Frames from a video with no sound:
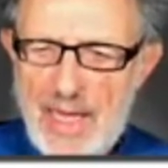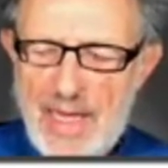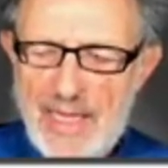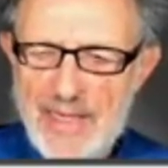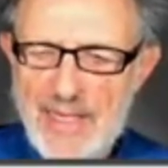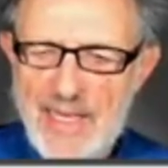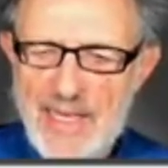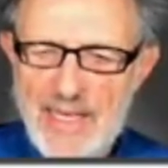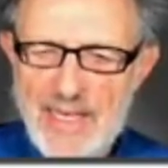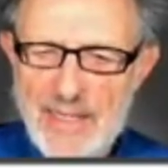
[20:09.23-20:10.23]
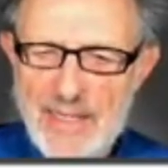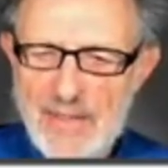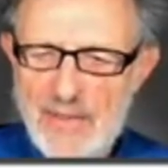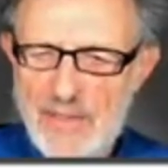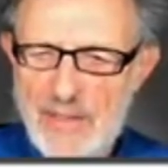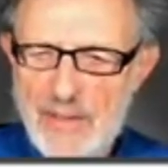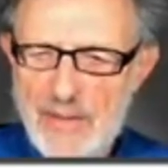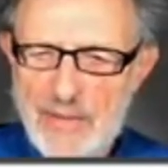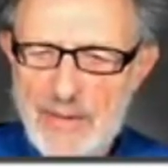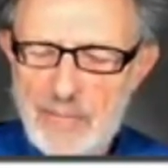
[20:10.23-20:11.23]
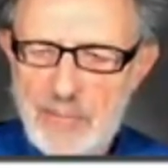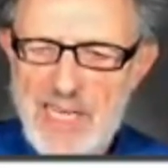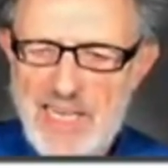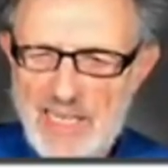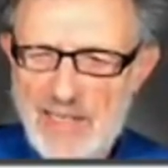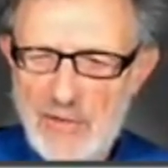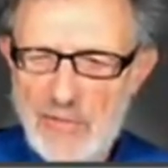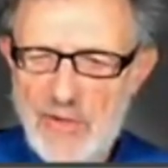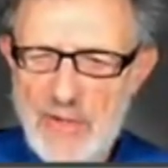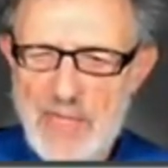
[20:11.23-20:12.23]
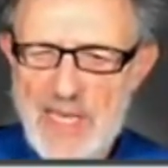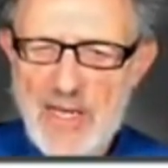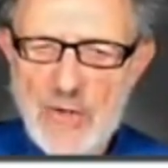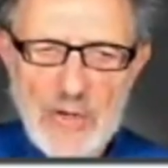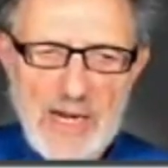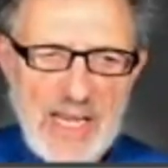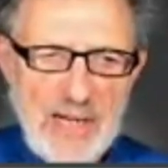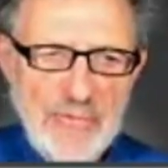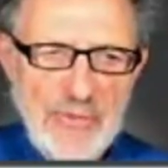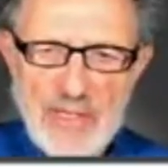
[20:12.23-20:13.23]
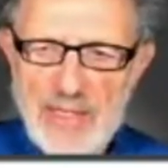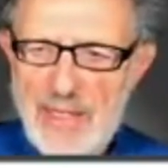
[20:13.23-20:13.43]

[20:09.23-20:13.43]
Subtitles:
and they pick from E or F